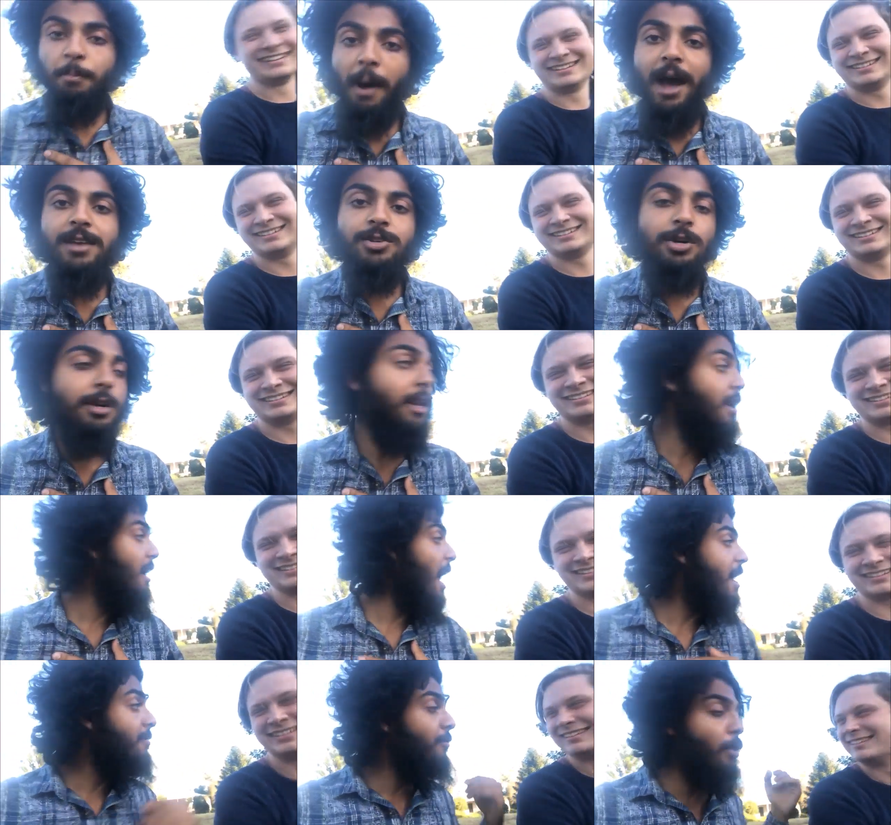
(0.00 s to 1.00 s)
Speaker 1: yeah. in my journey
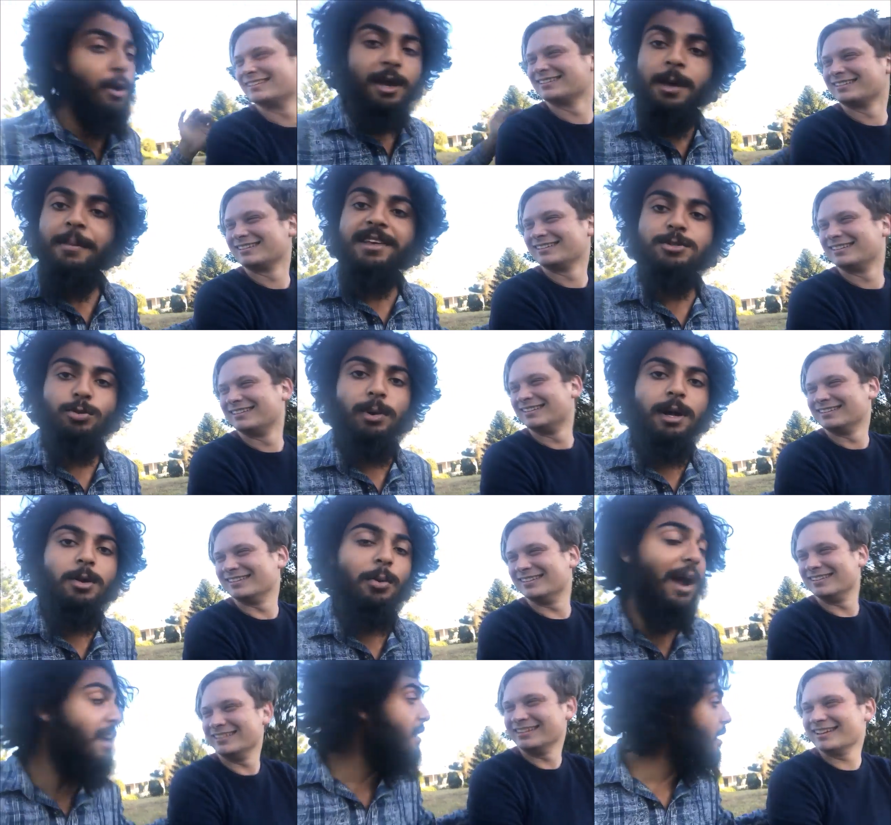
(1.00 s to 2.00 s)
and for him as well
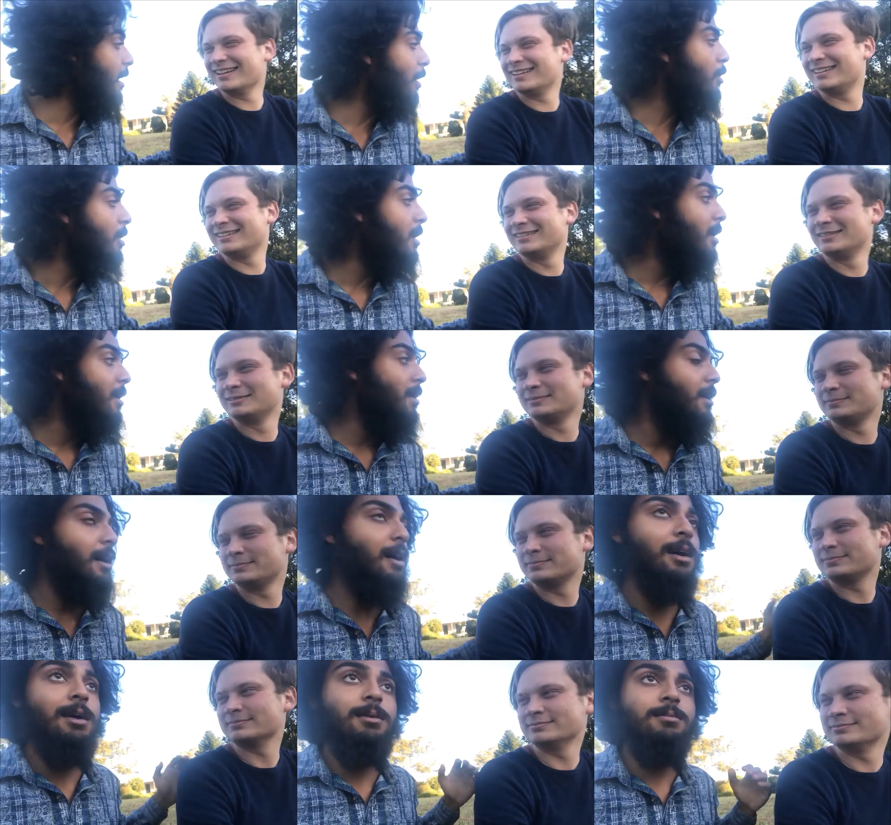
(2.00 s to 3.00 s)
right yeah. now.
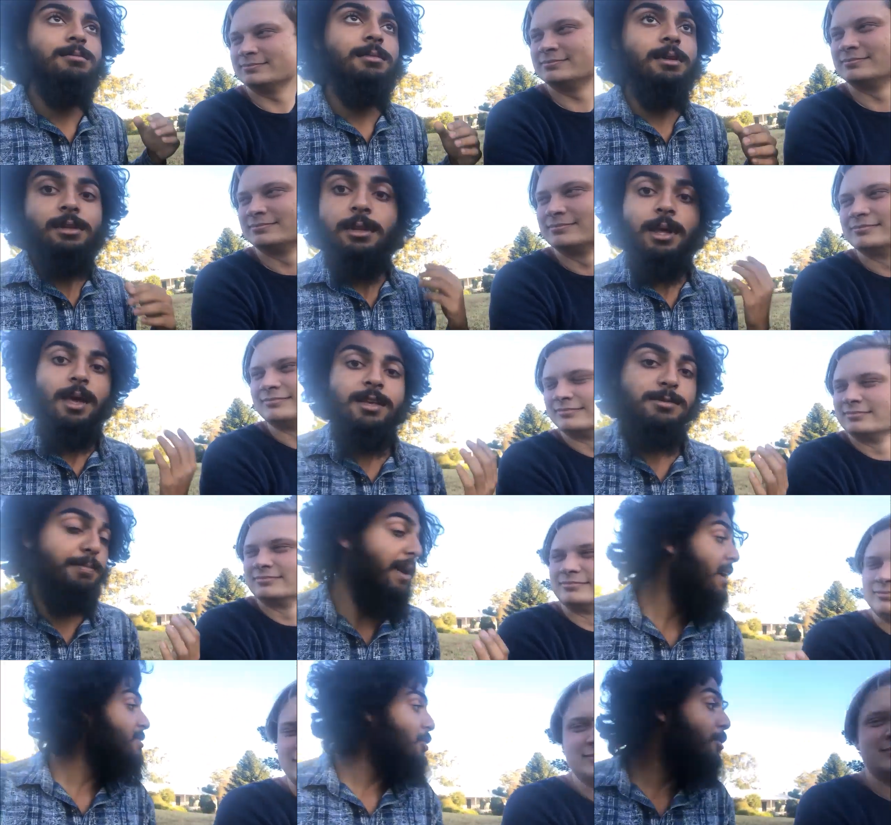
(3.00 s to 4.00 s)
Um, mm. His
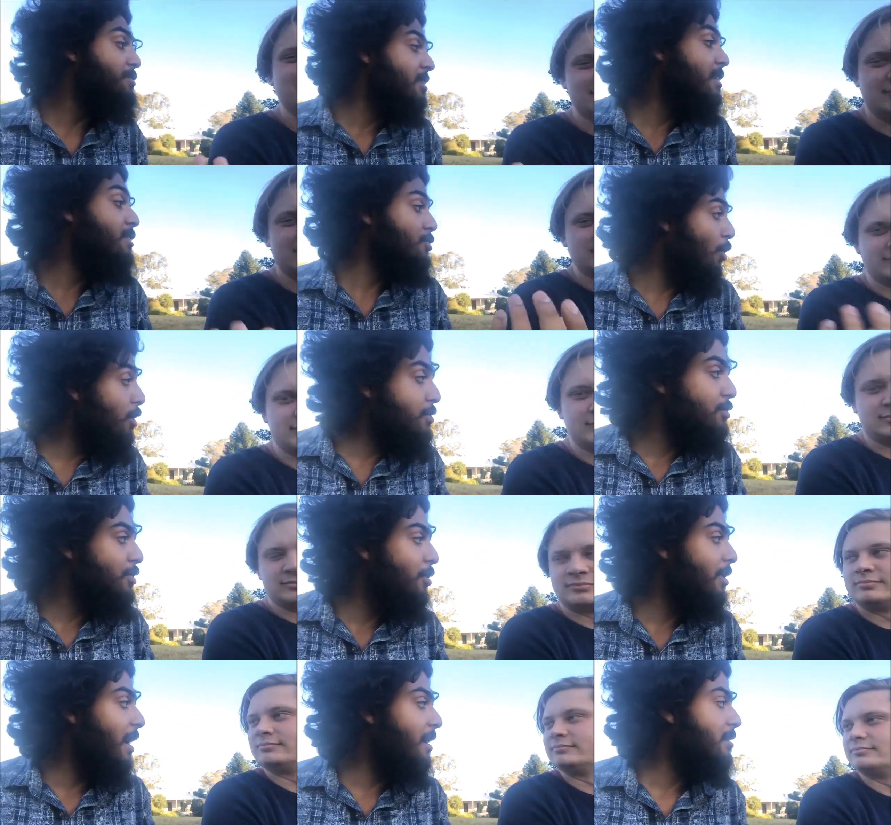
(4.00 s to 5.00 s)
biggest obstacle is
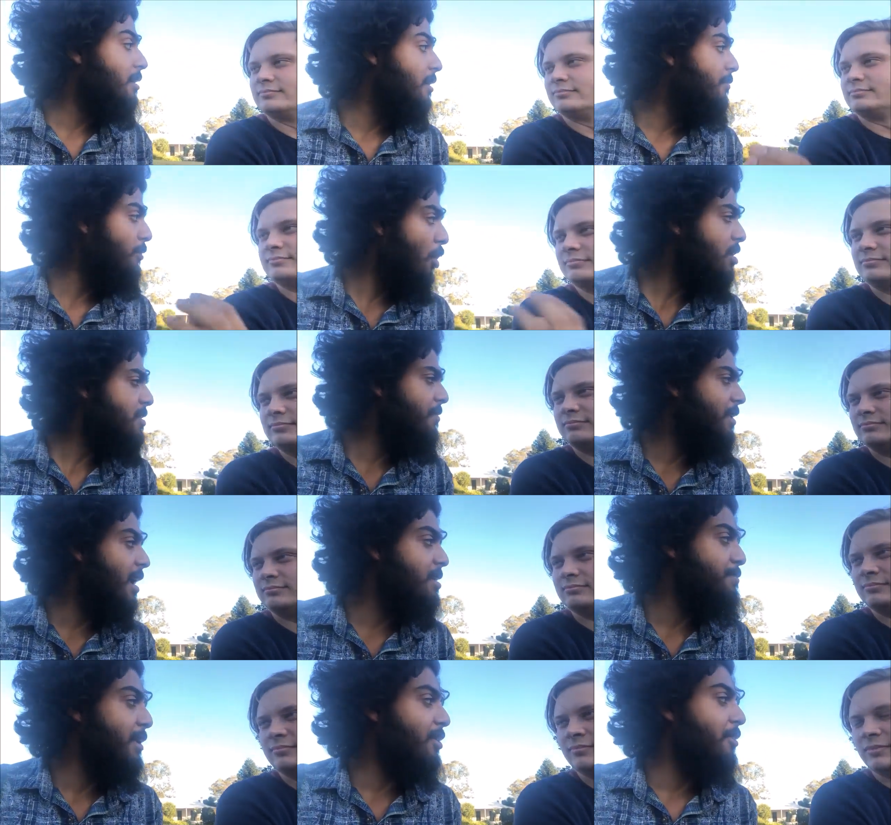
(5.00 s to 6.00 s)
also like the philosophy
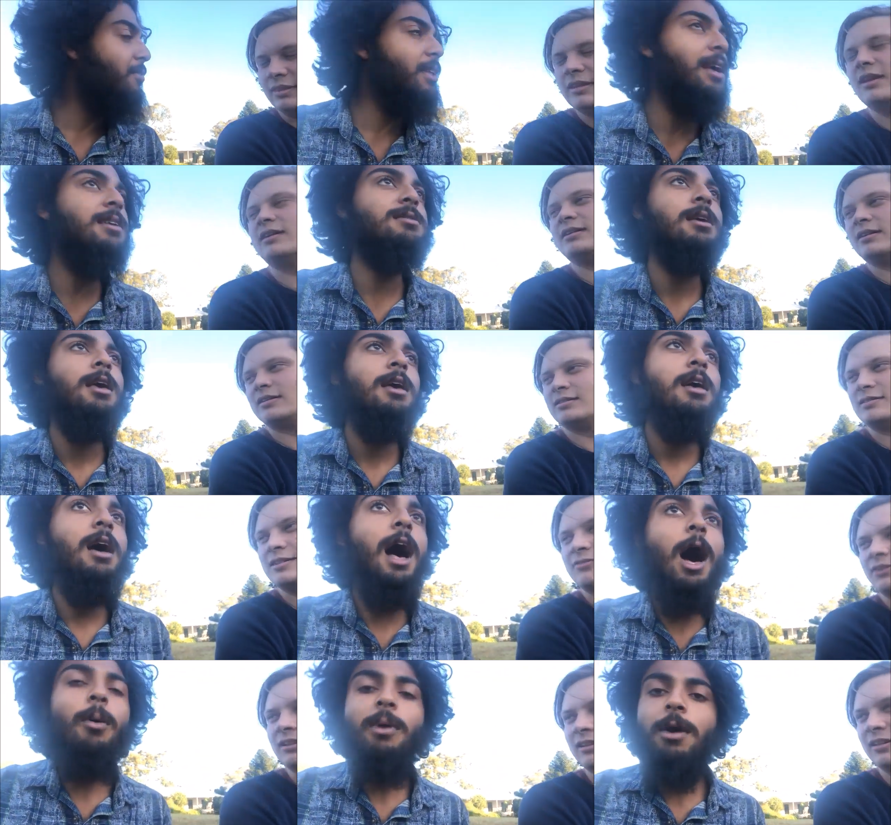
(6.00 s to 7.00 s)
aspect of things. Yeah,
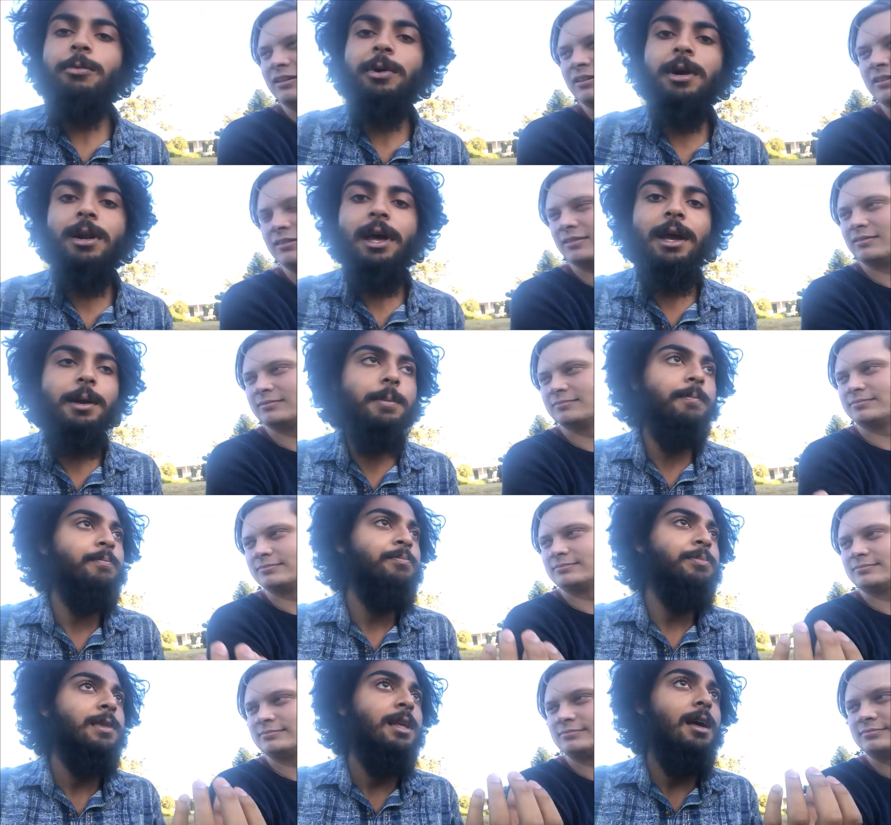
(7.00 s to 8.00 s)
definitely. However, like
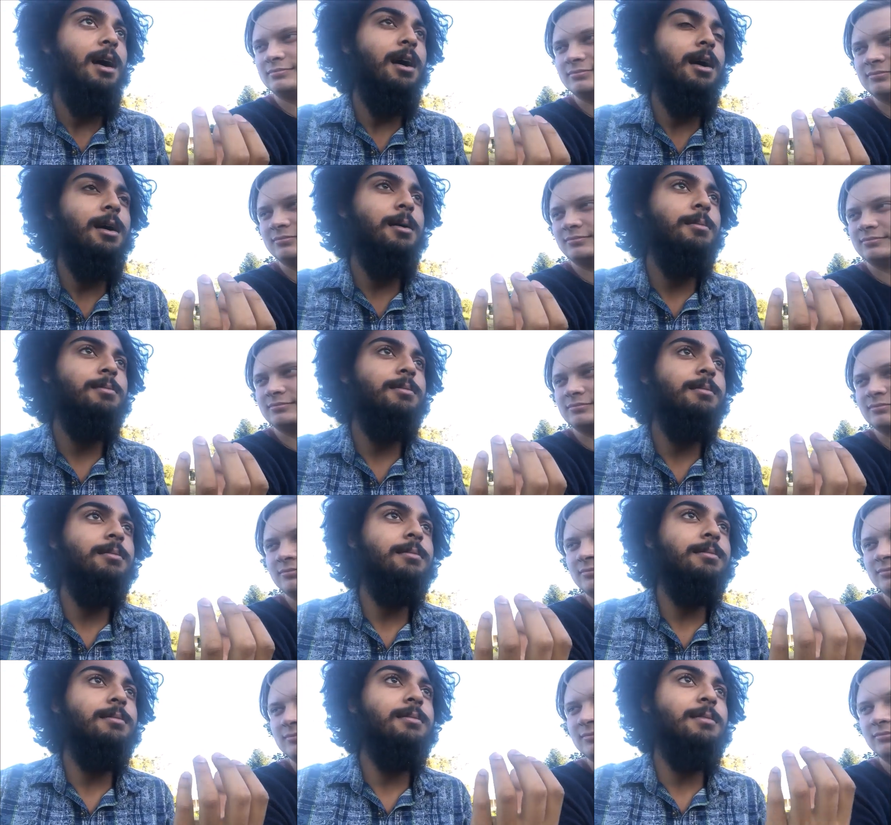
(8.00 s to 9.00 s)
um,
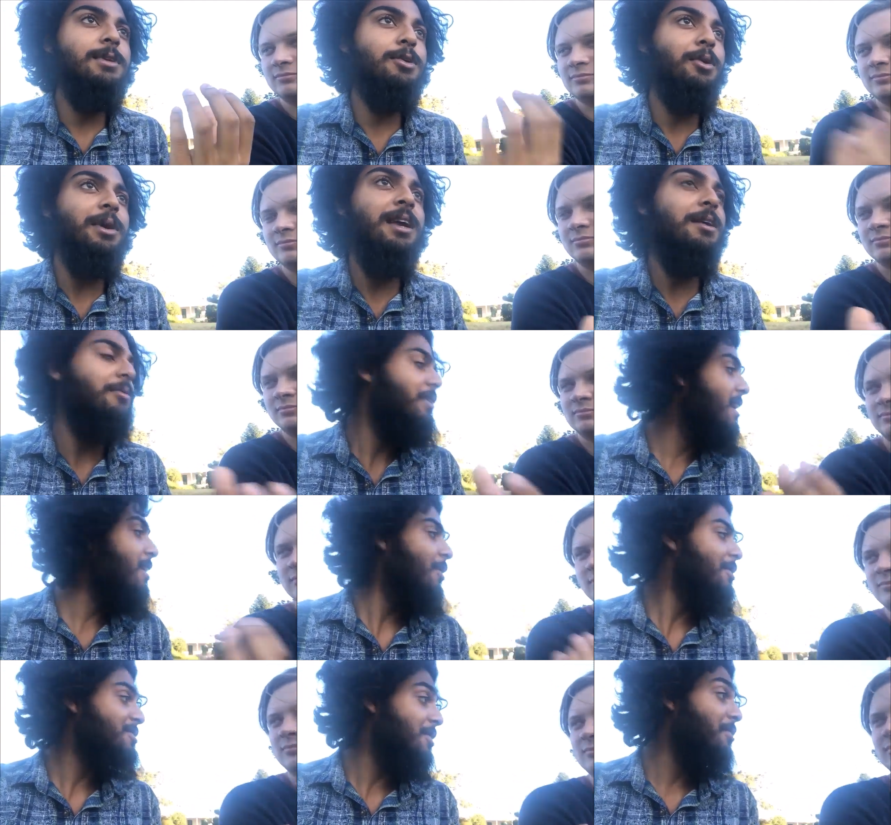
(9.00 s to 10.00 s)
you know, he he
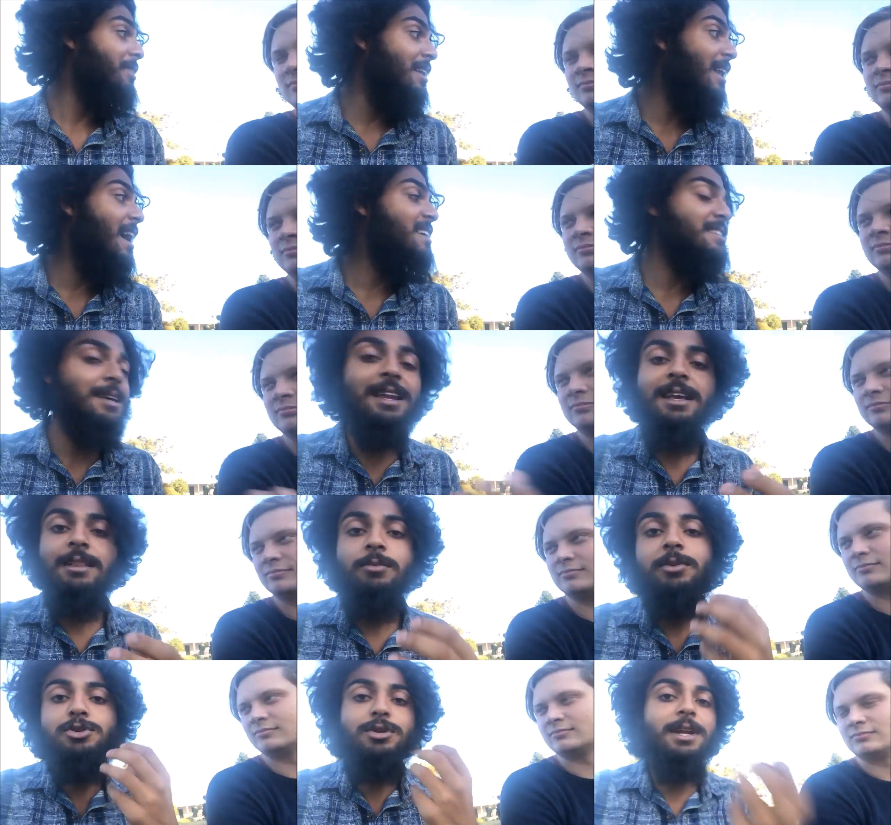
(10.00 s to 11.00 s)
also hmm. realized, mm. and like
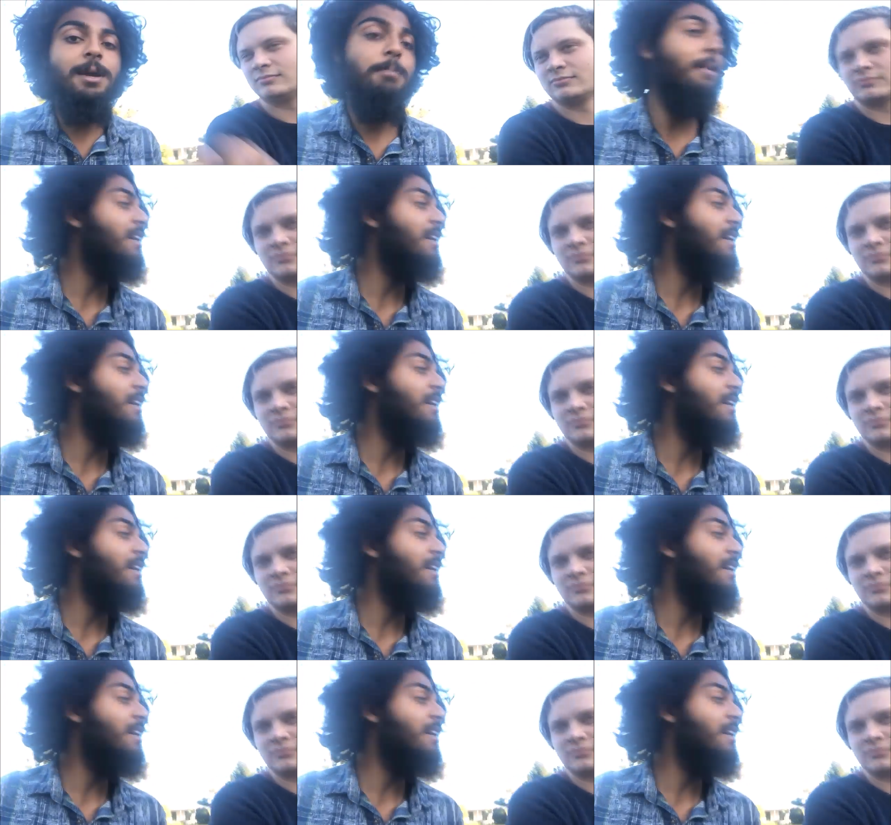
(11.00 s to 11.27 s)
we should like